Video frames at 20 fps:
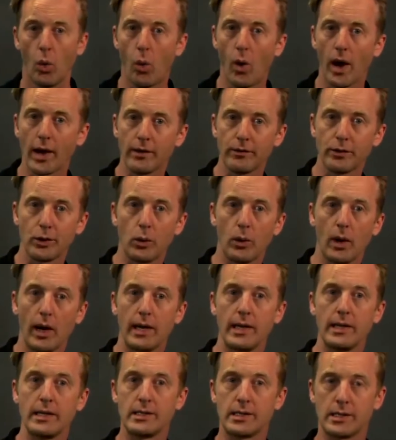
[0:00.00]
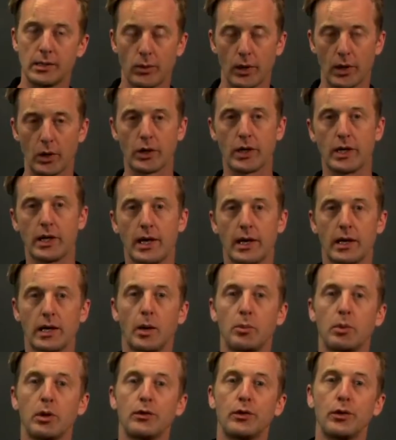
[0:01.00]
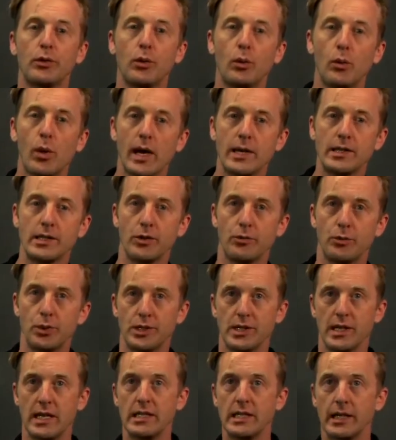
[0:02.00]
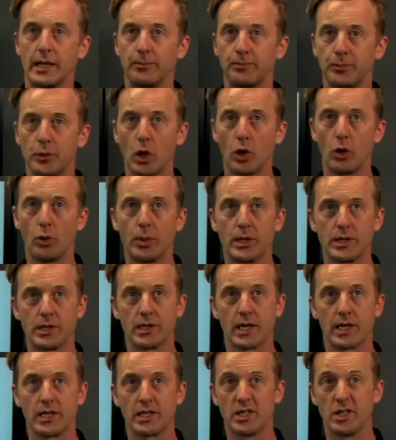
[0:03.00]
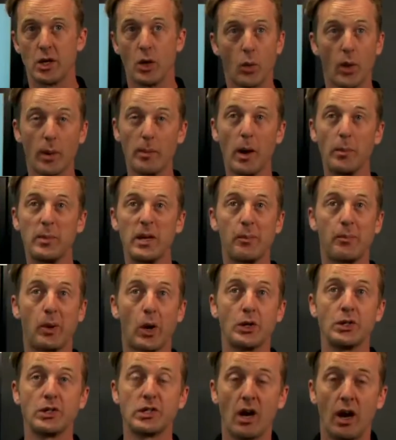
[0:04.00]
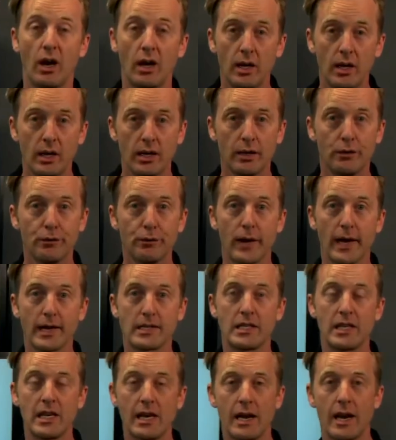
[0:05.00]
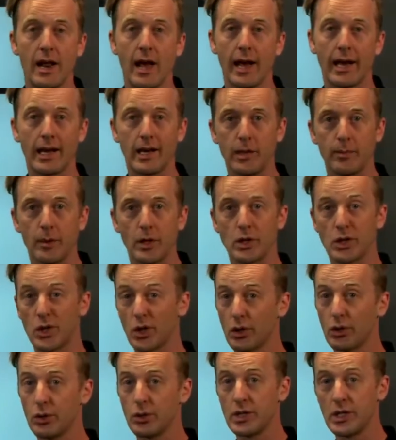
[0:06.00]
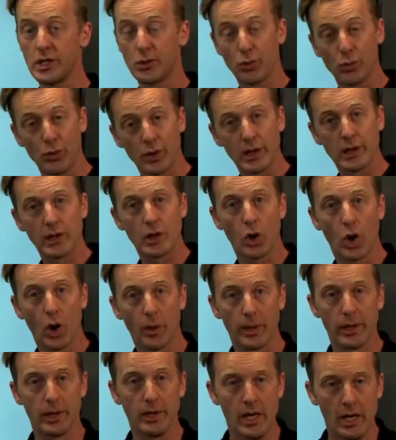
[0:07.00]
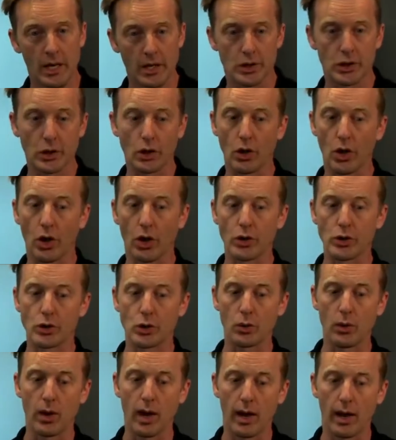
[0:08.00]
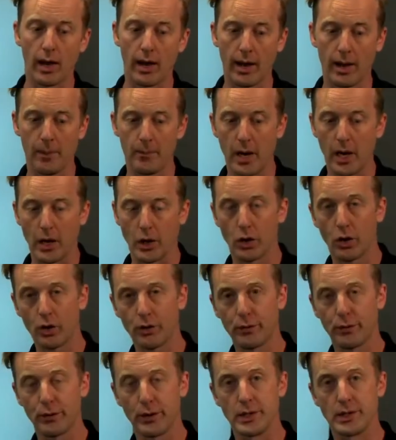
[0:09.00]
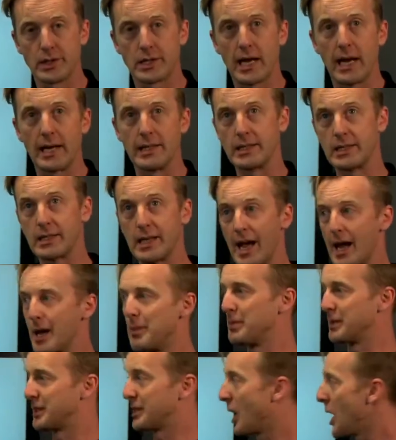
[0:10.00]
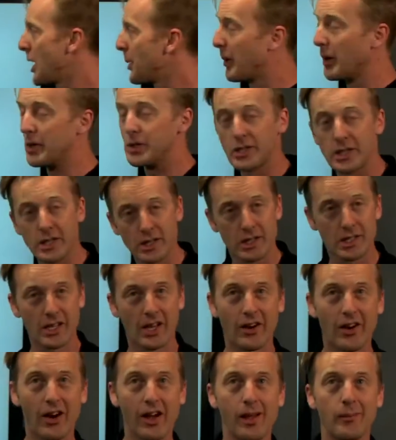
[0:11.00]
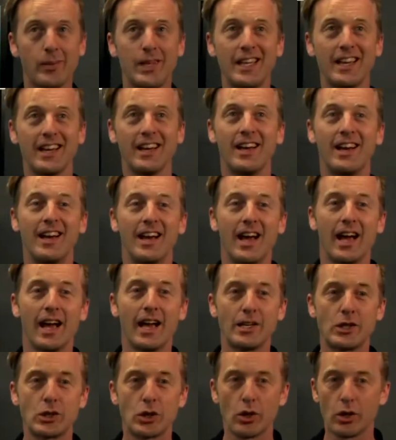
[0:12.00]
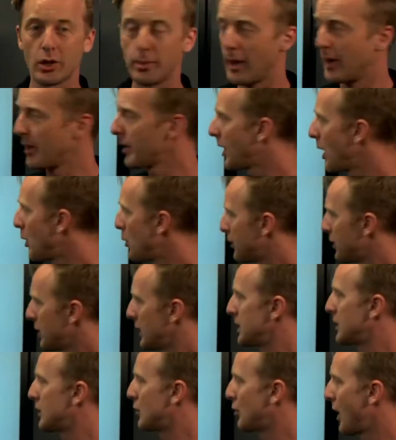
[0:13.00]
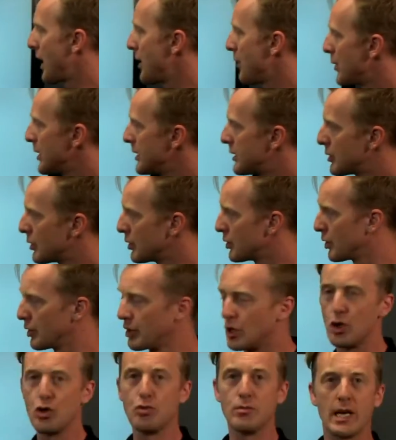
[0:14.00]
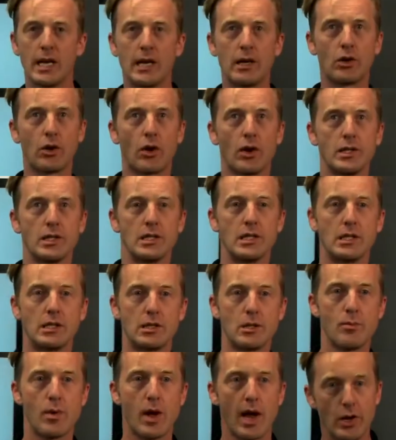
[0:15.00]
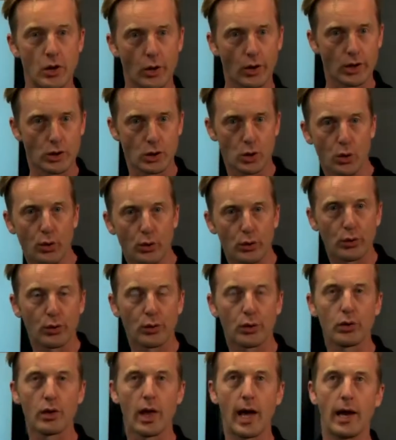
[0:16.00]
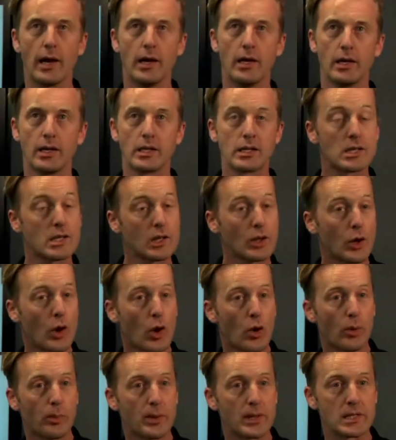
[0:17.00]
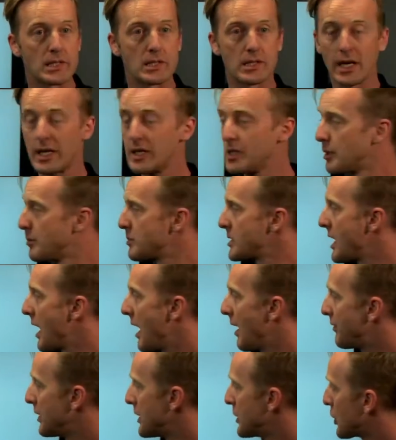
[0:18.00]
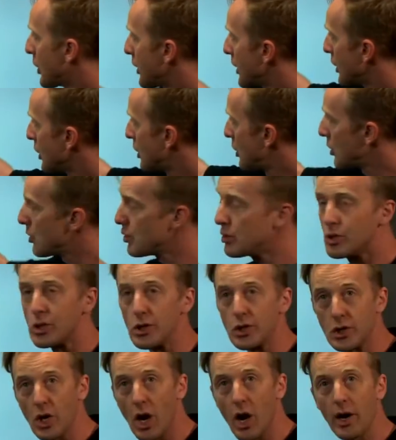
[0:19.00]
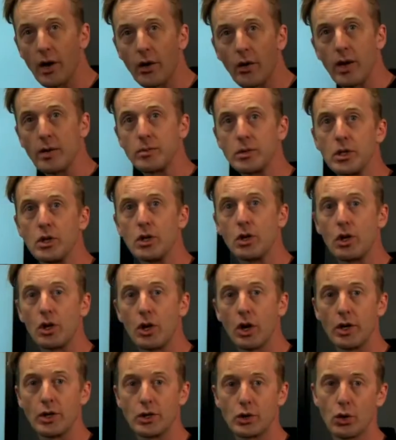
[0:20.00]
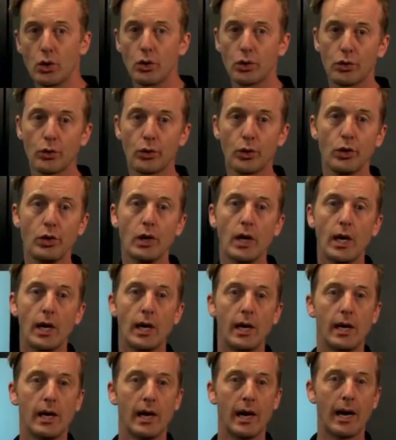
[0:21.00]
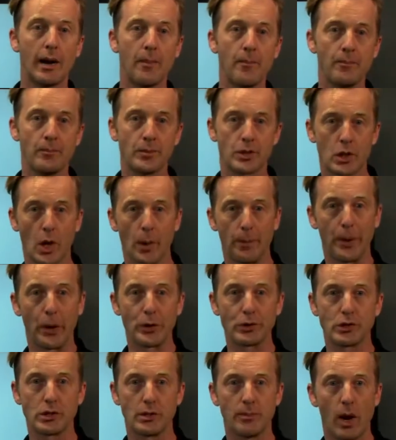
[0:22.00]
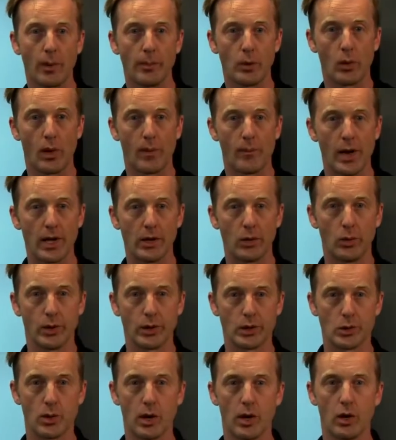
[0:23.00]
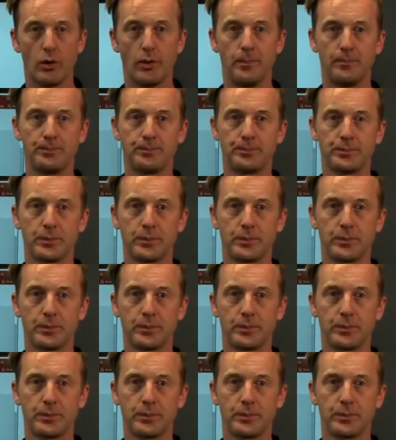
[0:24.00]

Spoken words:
one of the ways, we're looking at a couple of different ways of presenting oral presentations. One might be a poster. In fact, in academic circles, it's really common to go to a conference and stand beside a poster, just like I am here, and talk about, okay, we've done this great research on the human endocrine system, and you're going to talk through that. It's still an oral presentation, but you have these kind of cues and diagrams that you can kind of talk through. So a poster might be one way that works well.